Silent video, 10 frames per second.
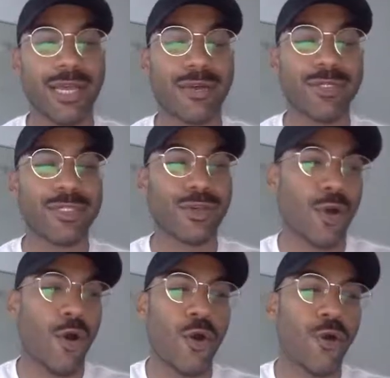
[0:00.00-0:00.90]
Like I was
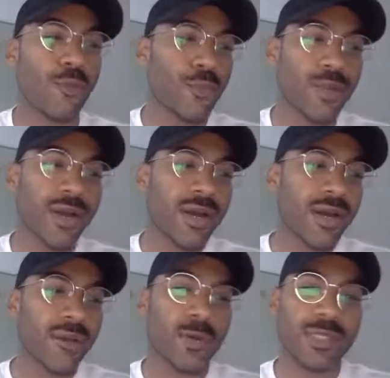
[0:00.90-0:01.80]
home
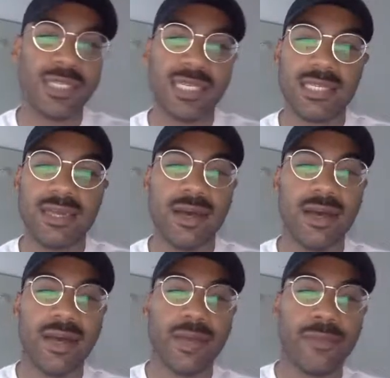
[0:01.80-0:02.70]
most of the
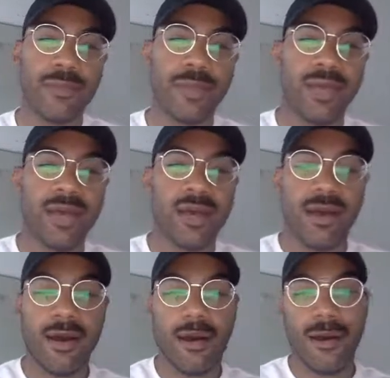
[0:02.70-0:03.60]
mm-hmm. time.
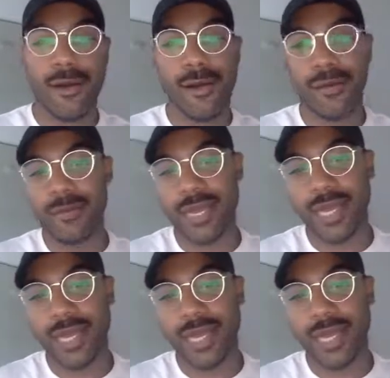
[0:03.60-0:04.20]
Um,